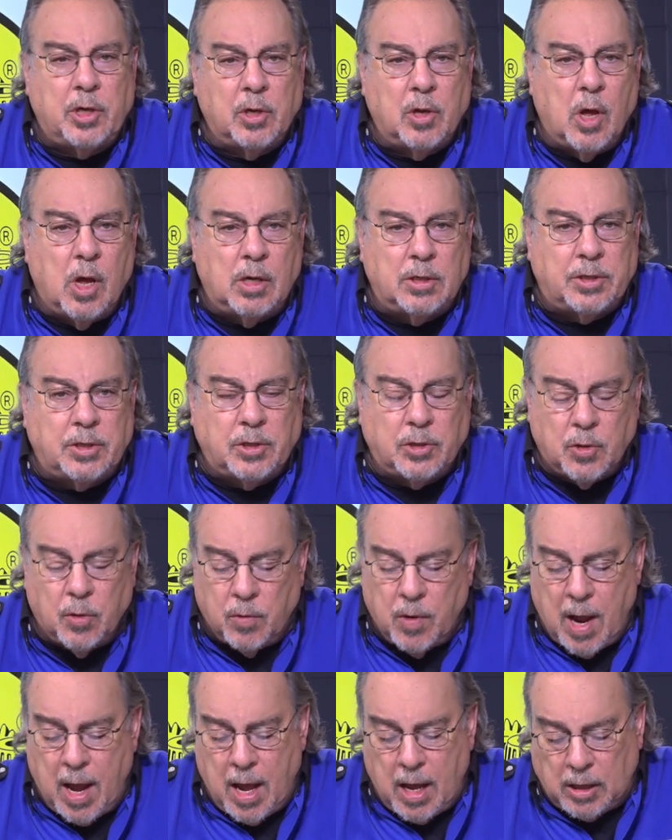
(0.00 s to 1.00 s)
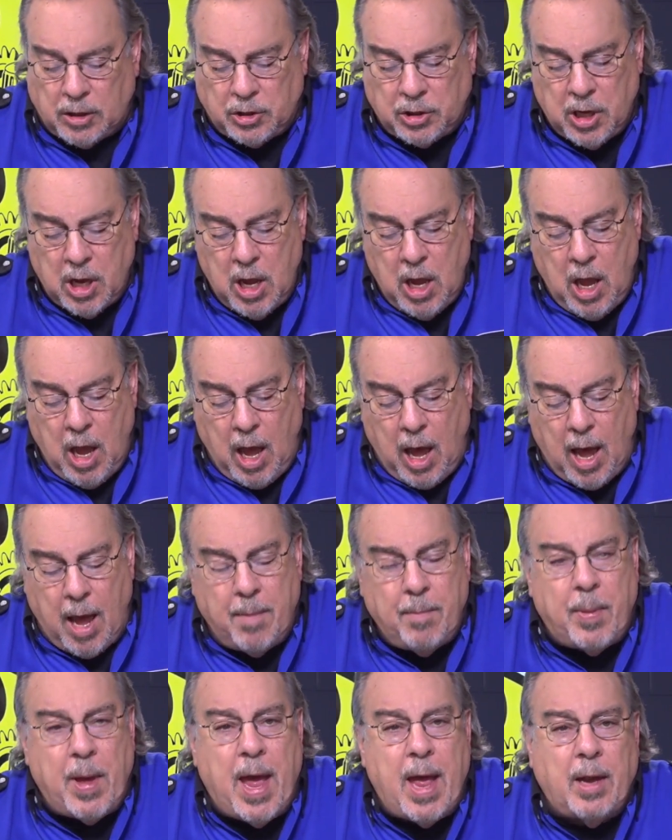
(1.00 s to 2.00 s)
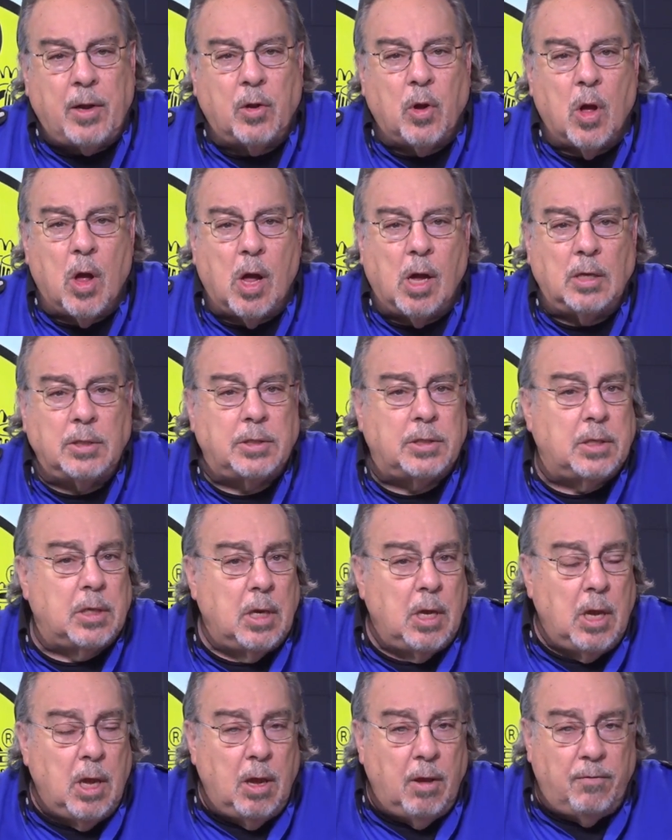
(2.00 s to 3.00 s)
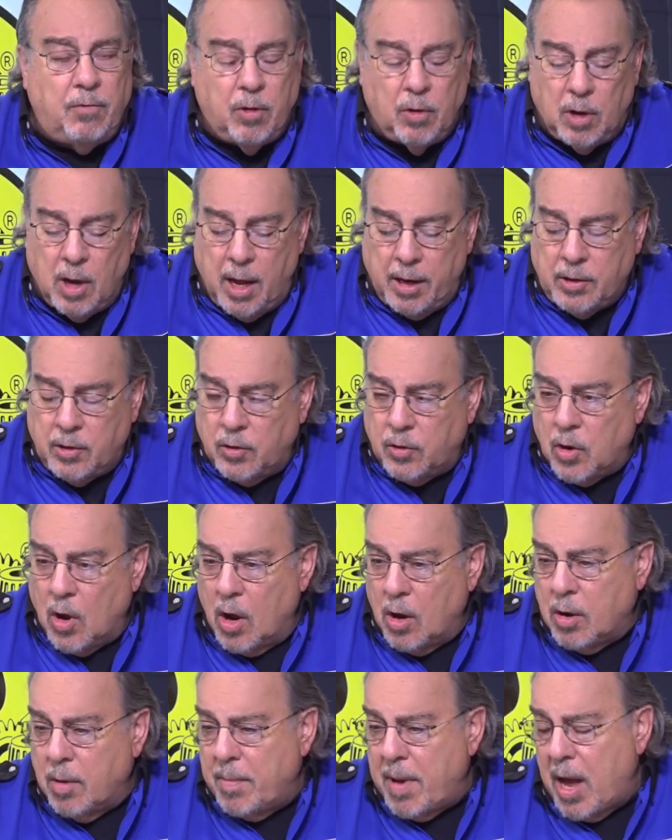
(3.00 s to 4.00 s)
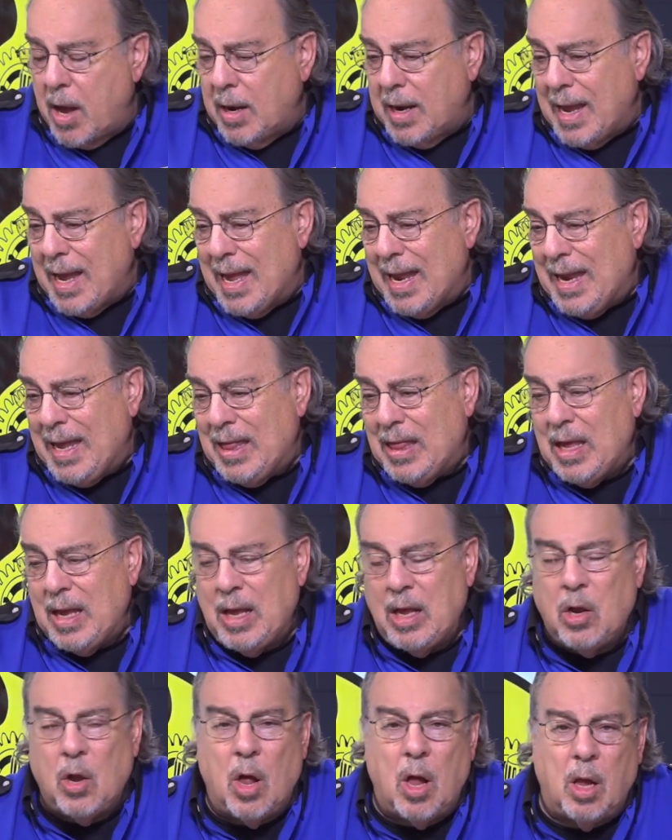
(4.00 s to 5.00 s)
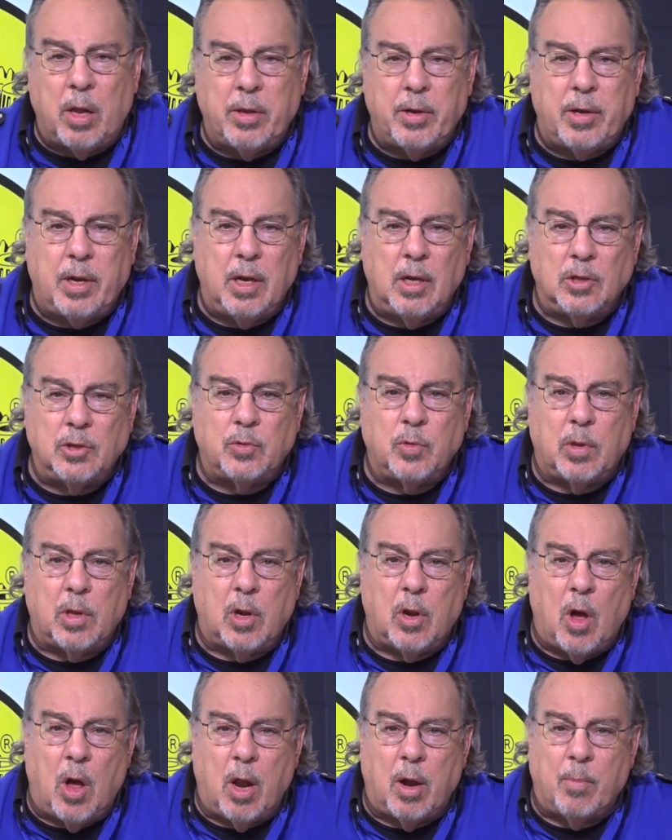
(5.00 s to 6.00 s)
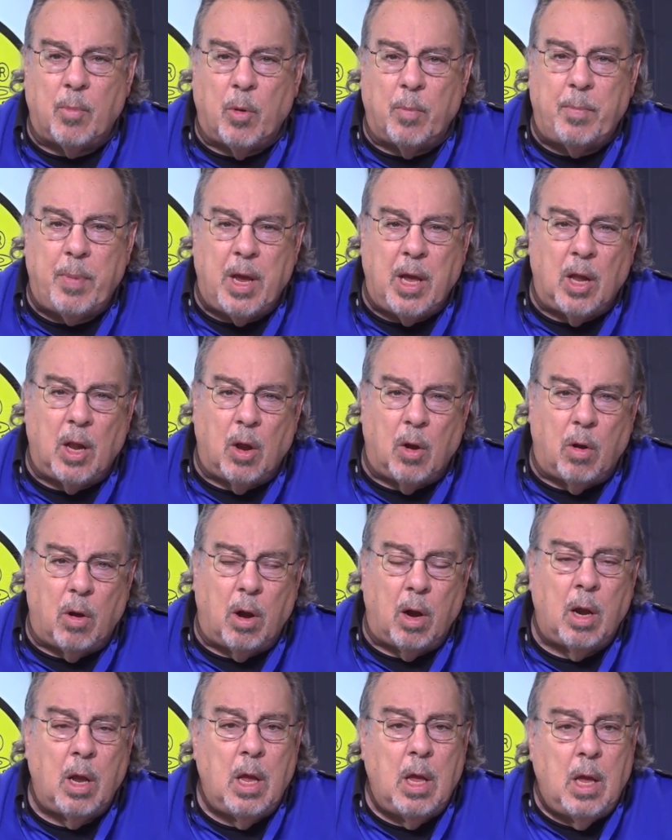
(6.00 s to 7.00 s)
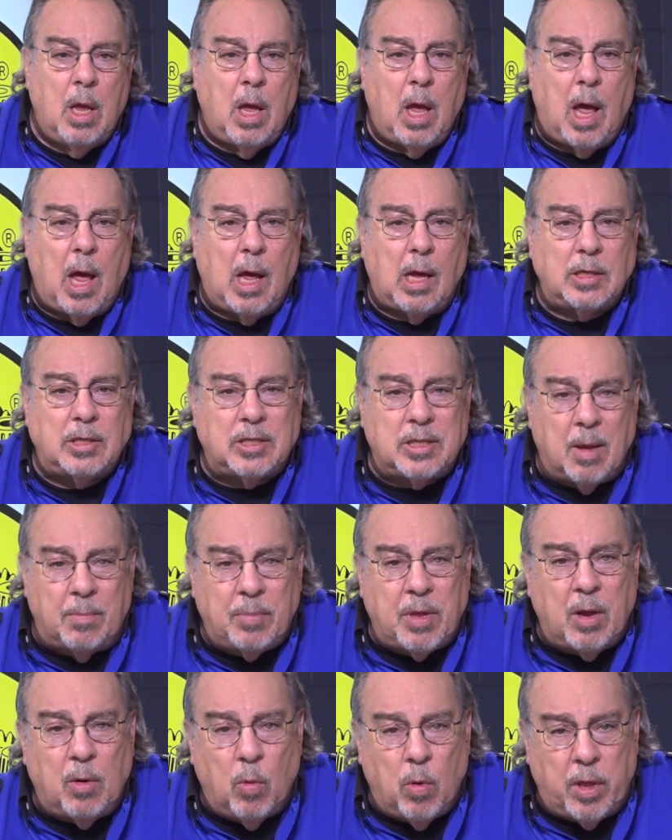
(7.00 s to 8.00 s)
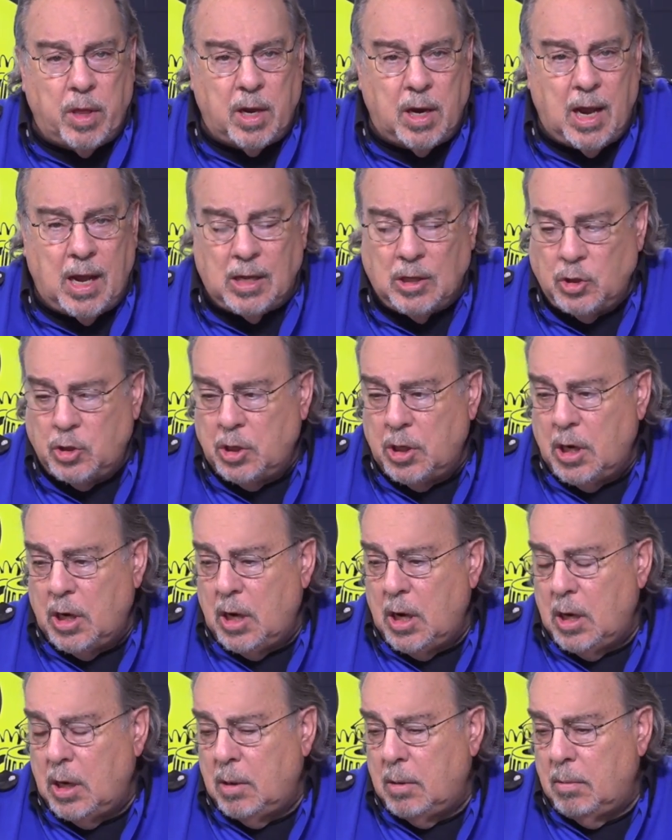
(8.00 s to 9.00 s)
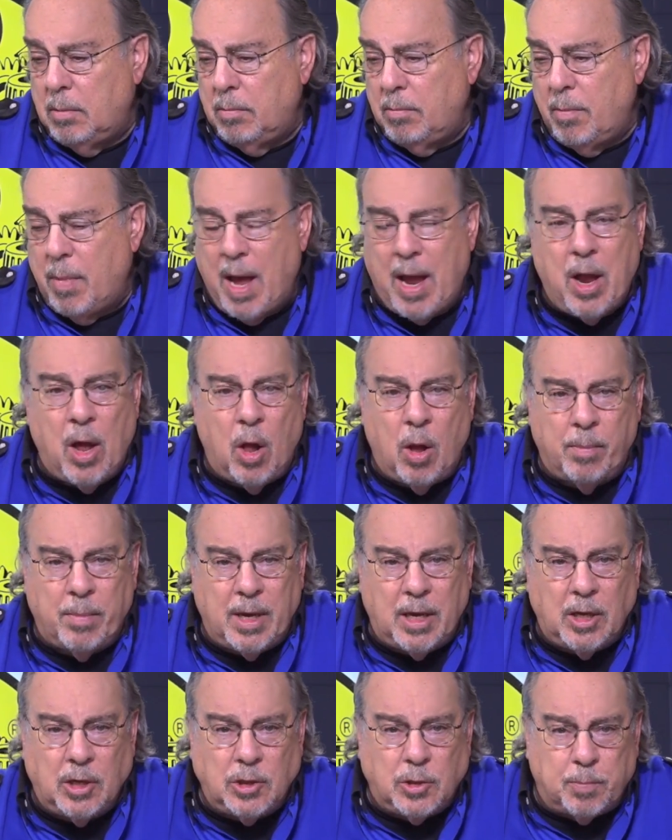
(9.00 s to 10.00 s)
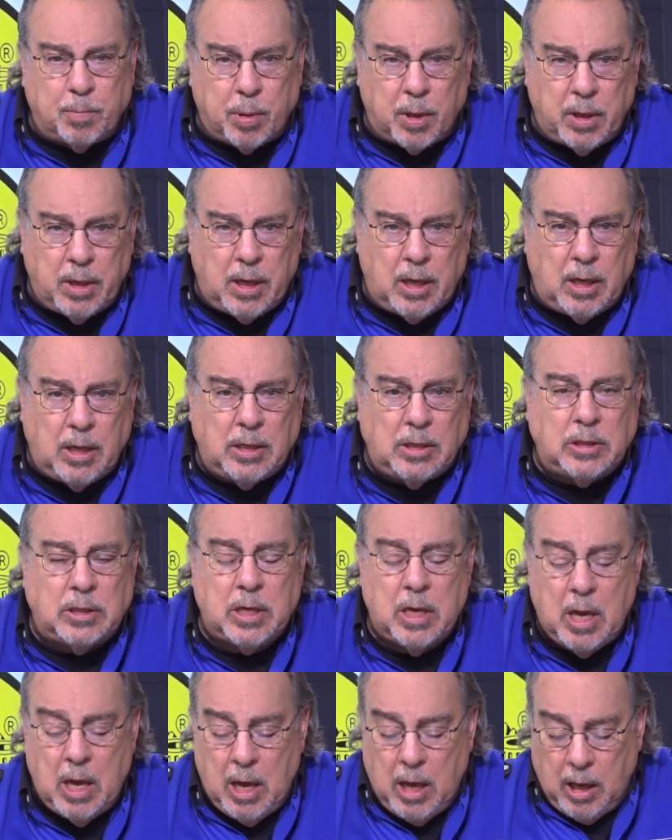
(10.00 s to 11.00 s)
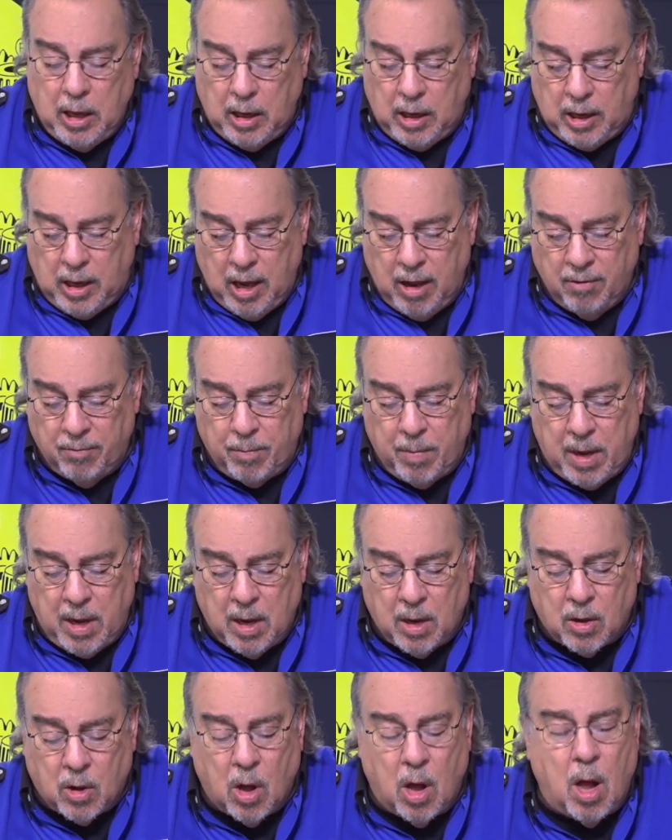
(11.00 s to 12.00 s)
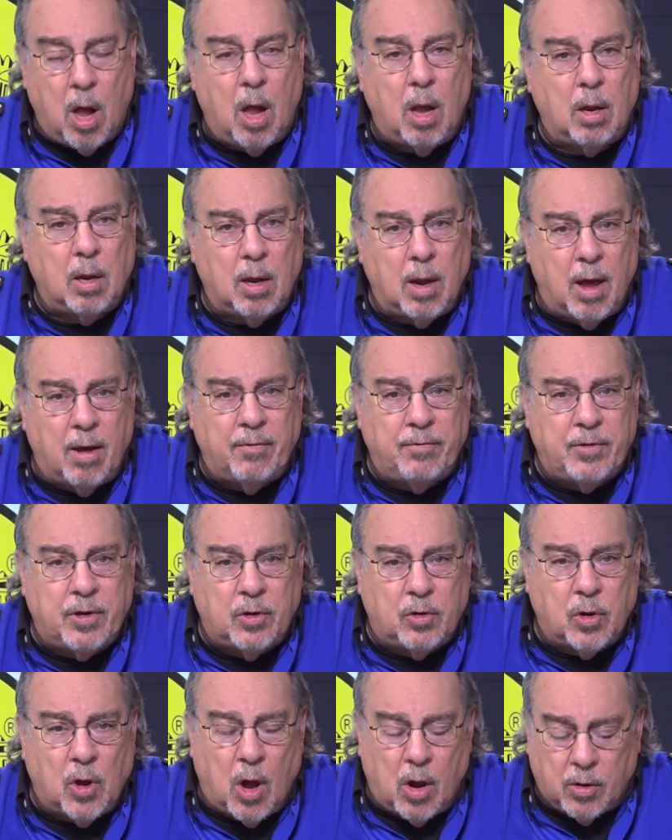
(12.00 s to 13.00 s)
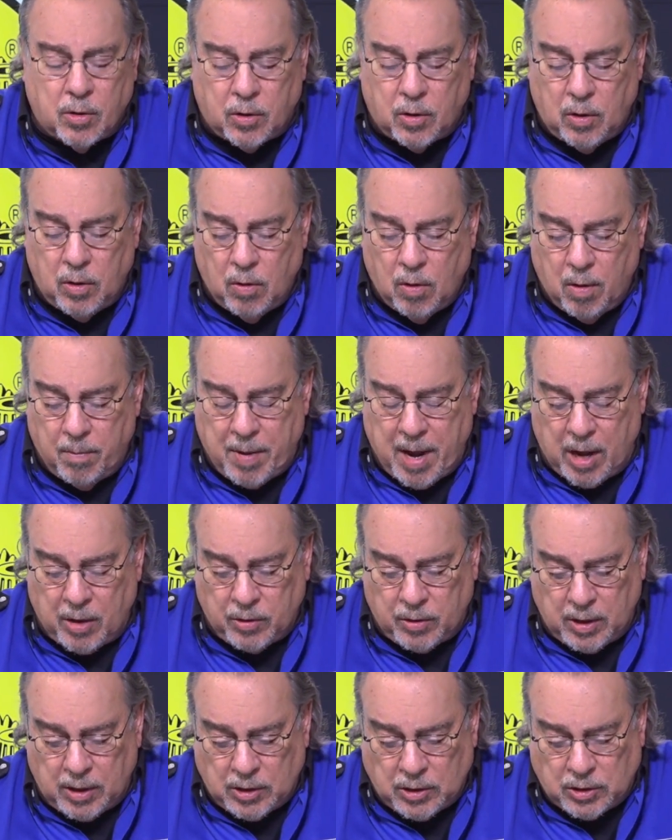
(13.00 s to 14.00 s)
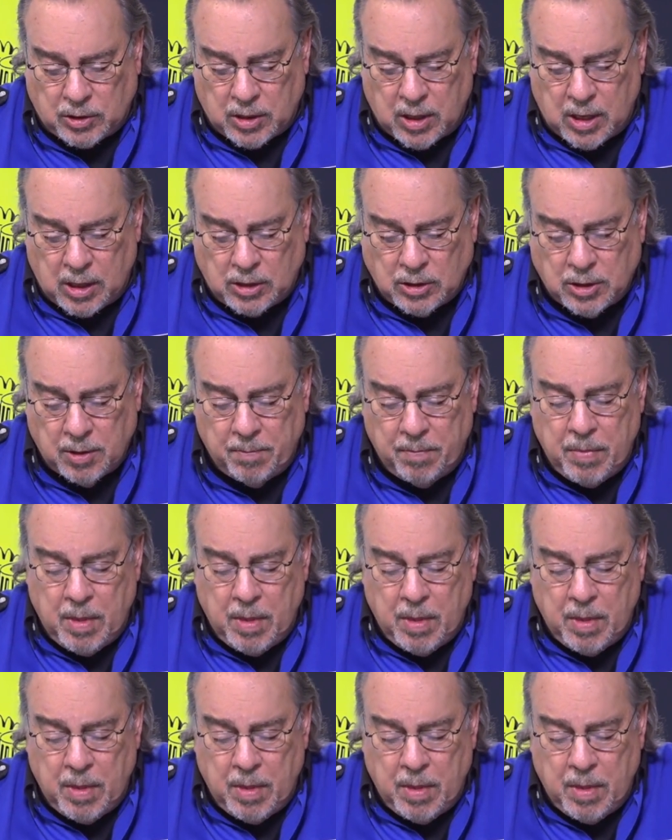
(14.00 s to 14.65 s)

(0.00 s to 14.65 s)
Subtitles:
of Goss's Garage. I'm Pat Goss. If you'd like to talk about anything at all that deals with an automobile or something with an engine in it, by all means, please give me a call. Love to talk to you about these things.